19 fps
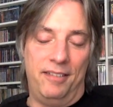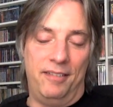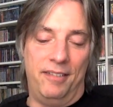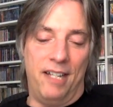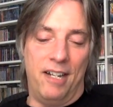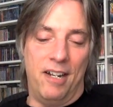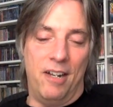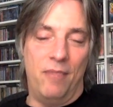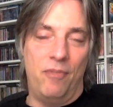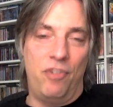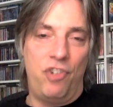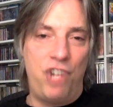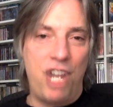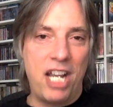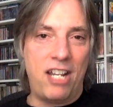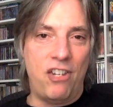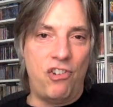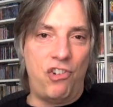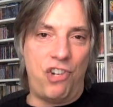You know,
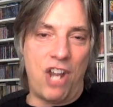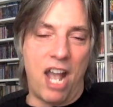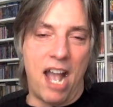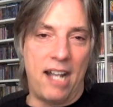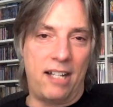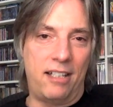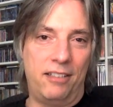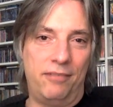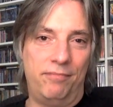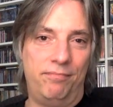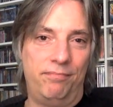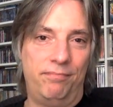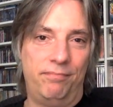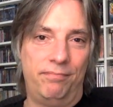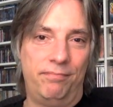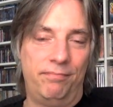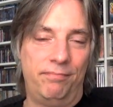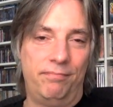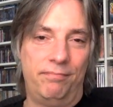Chicken Shack,
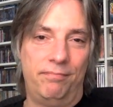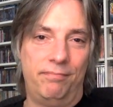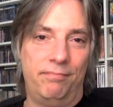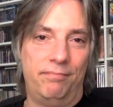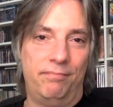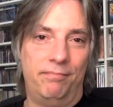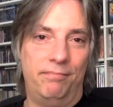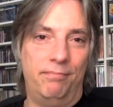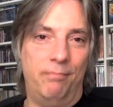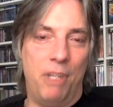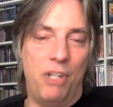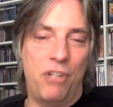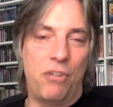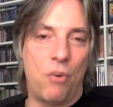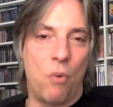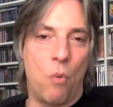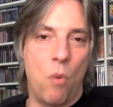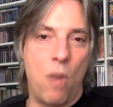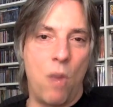
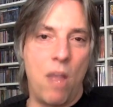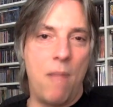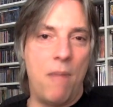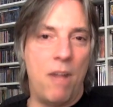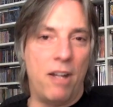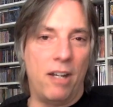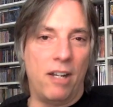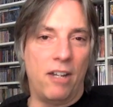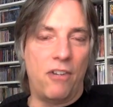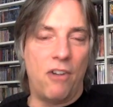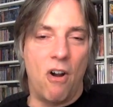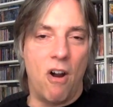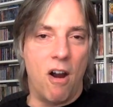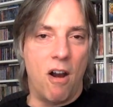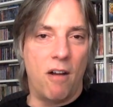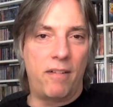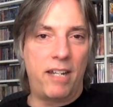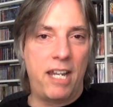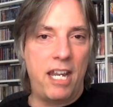Mr. Webb on
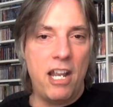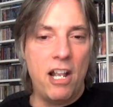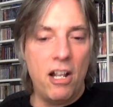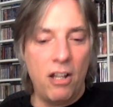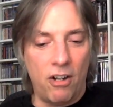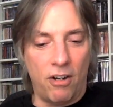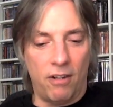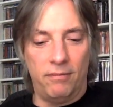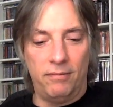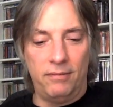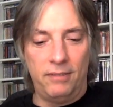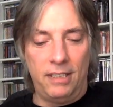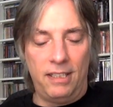guitar, killer.